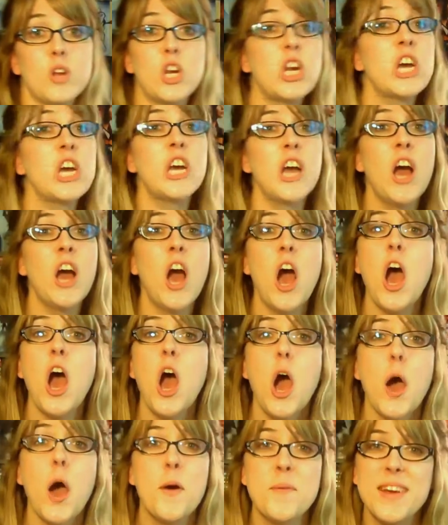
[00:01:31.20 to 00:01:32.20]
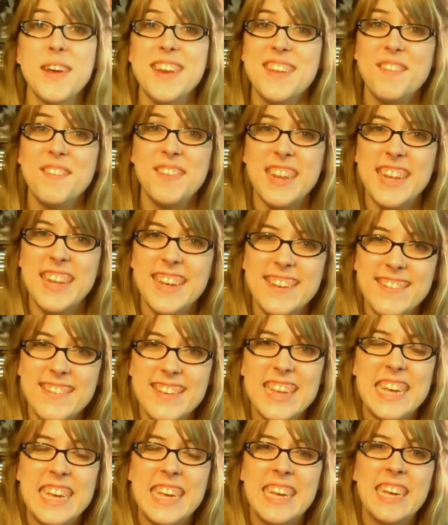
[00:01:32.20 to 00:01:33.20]
which all my
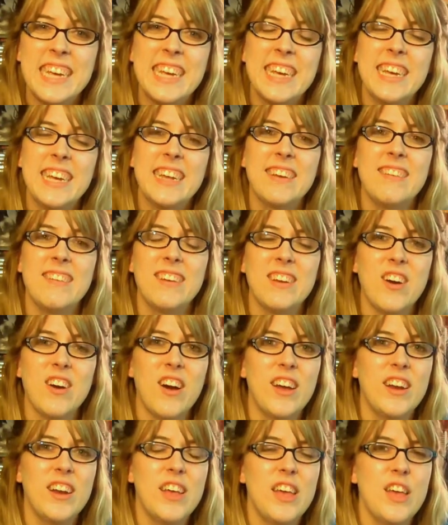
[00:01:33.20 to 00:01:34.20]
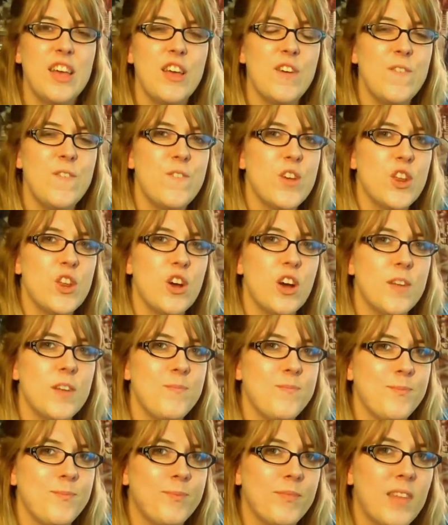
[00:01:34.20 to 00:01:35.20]
DVDs did not fit
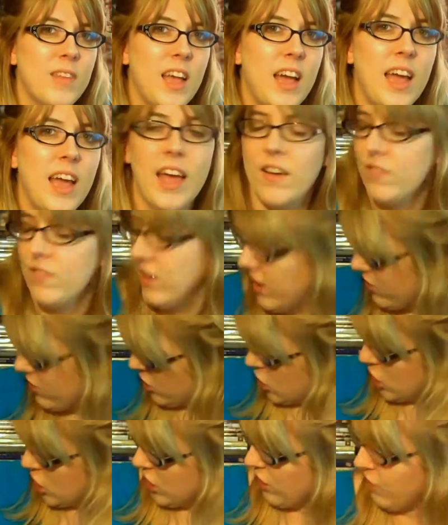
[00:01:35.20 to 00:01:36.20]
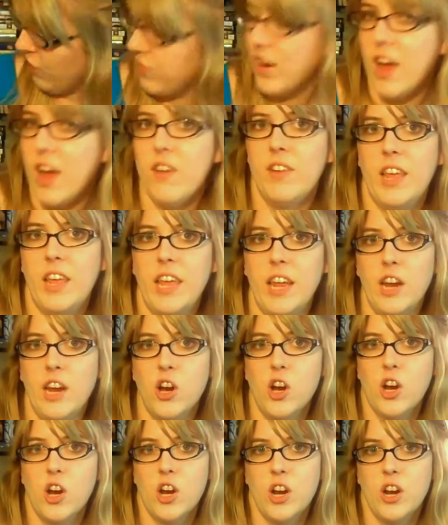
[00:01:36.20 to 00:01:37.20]
on. I have another shelf down
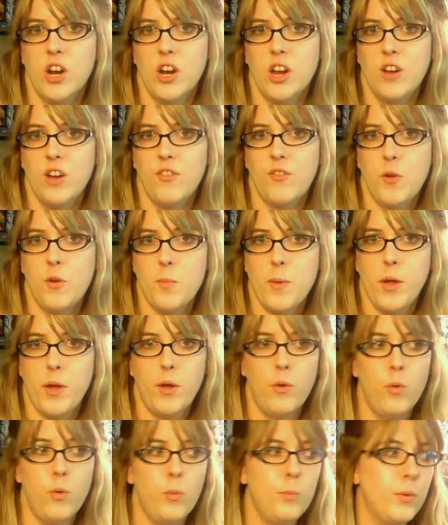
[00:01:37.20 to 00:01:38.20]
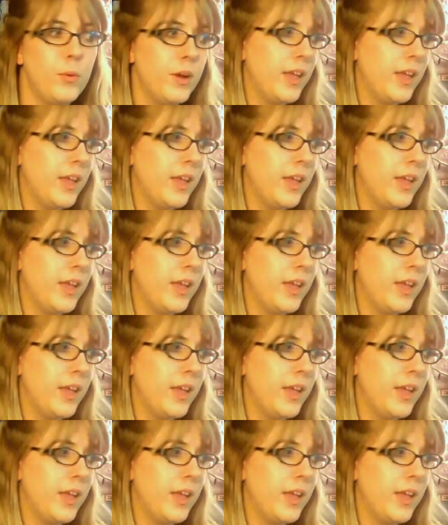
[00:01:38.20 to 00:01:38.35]
here from my old